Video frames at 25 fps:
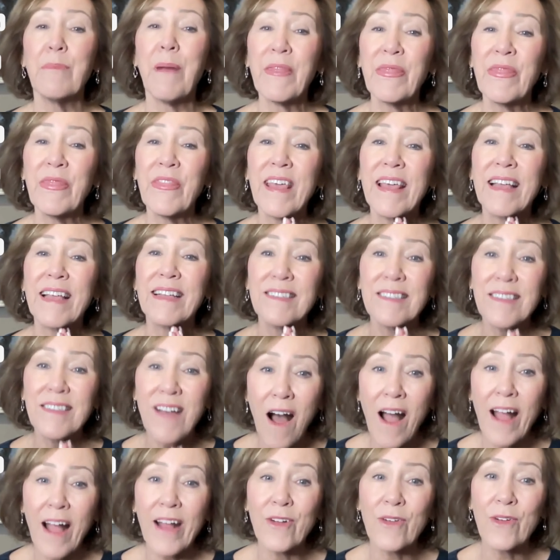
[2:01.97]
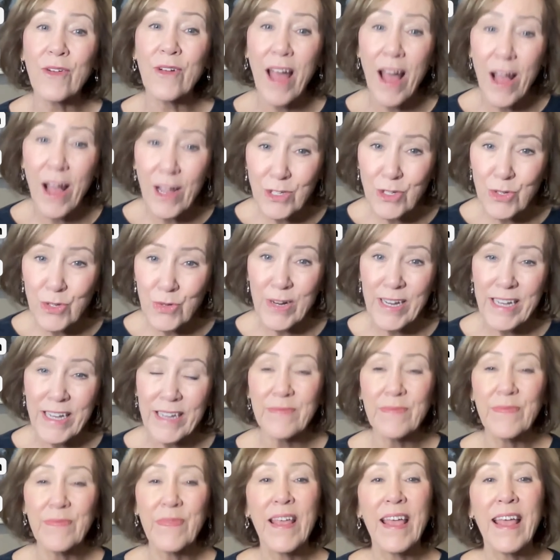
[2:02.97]
but the entire
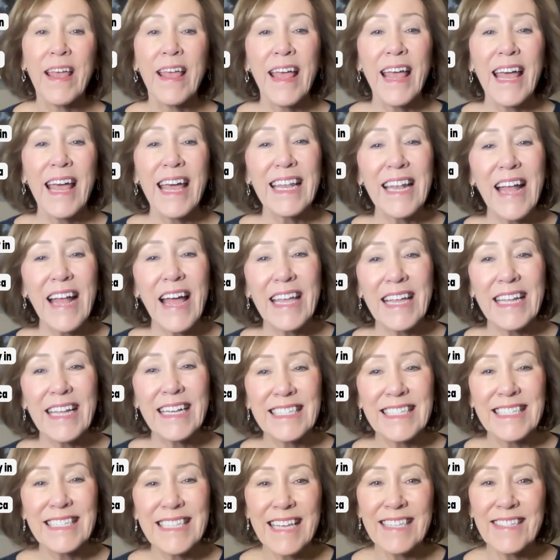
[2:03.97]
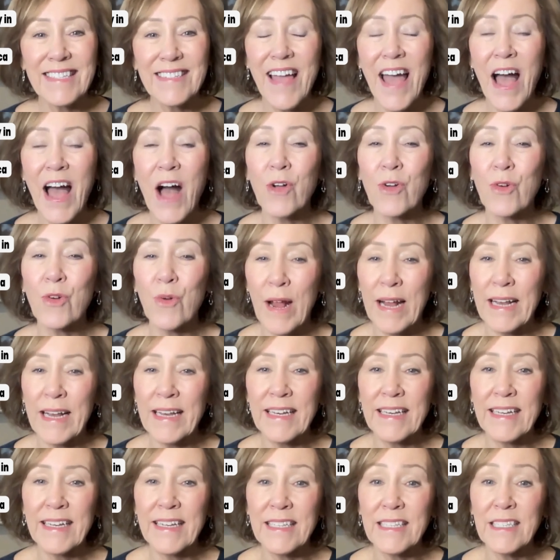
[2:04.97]
country. And I can attest to how great
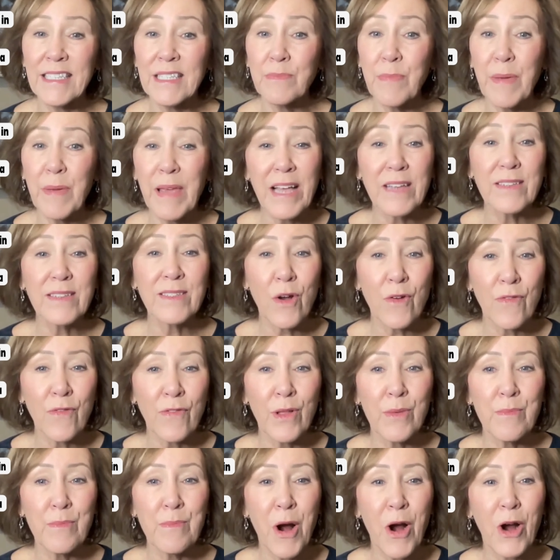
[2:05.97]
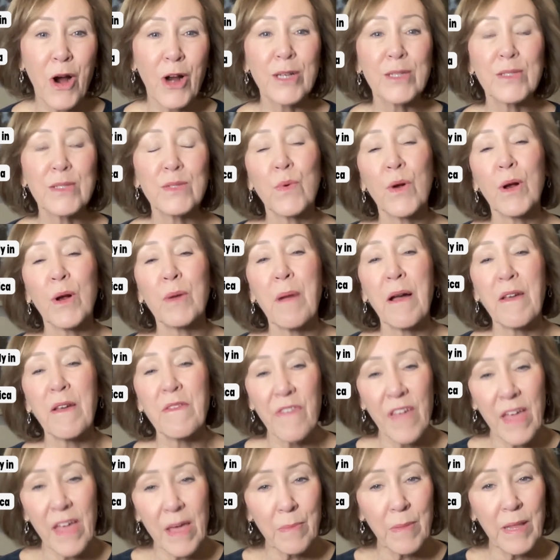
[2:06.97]
it is because Overland Park is where my
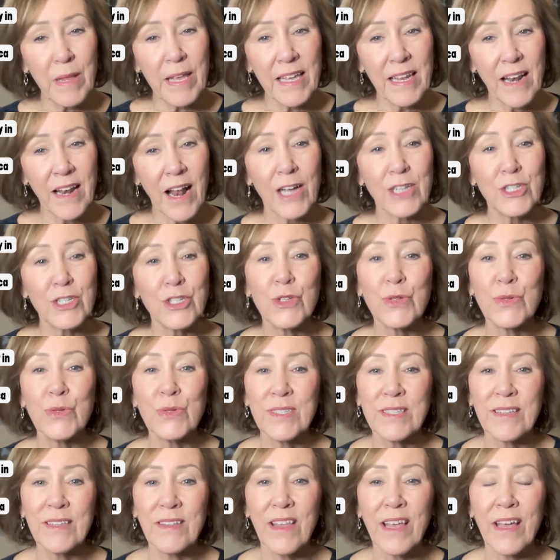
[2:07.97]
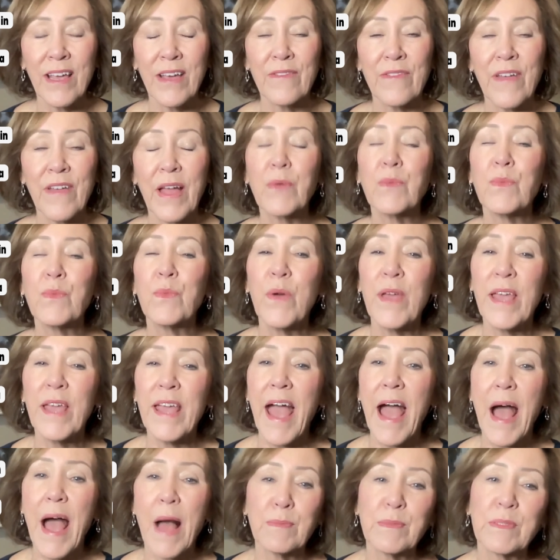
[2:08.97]
family and I choose to live, and we
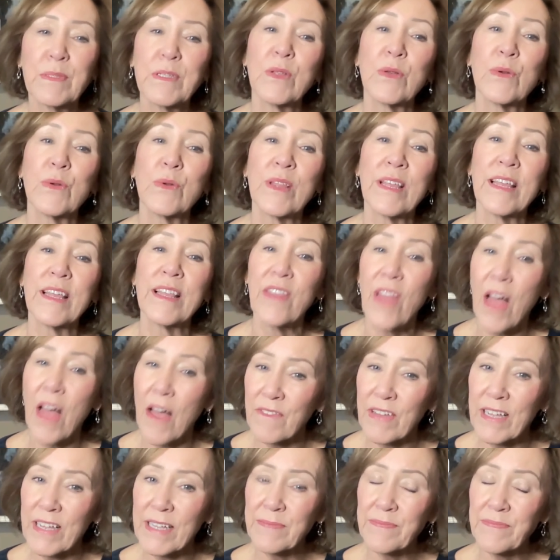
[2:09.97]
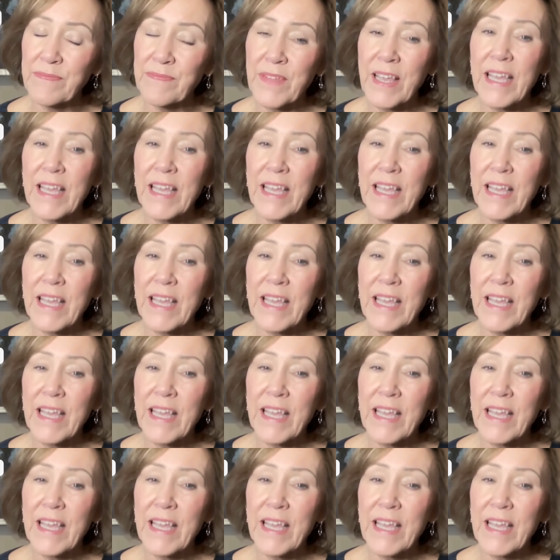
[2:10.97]
absolutely love it.